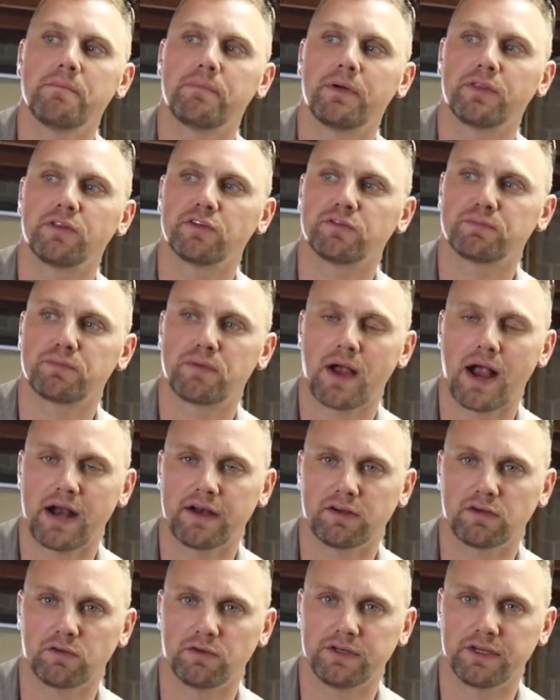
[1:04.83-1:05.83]
But there's
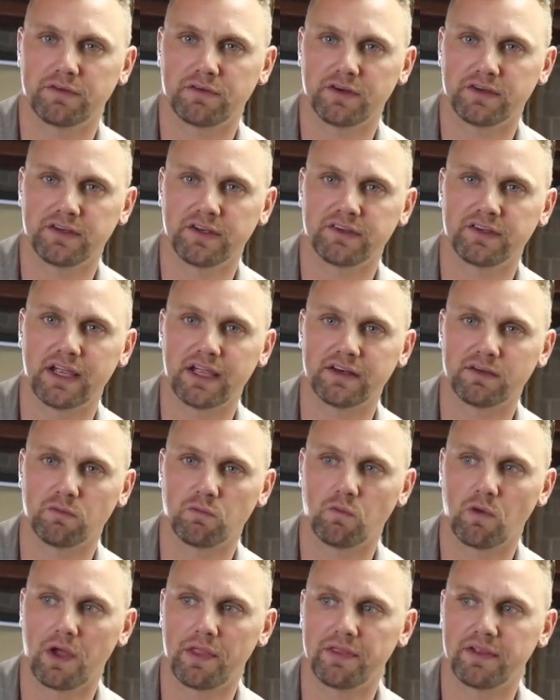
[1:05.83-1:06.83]
practical differences into
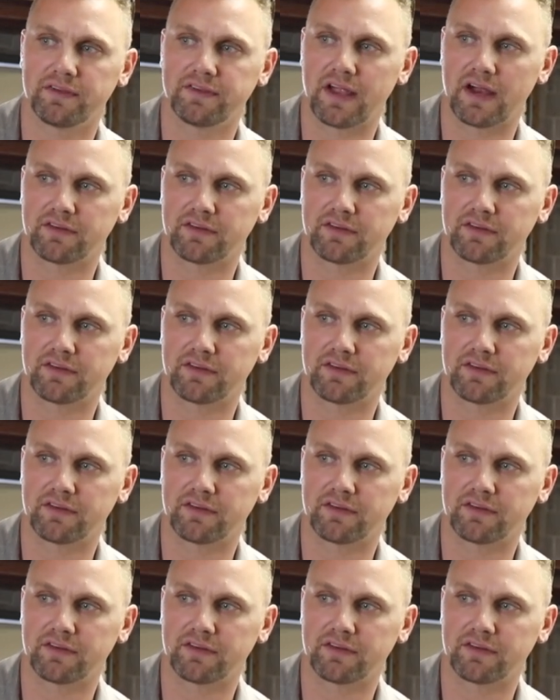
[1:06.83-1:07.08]
what this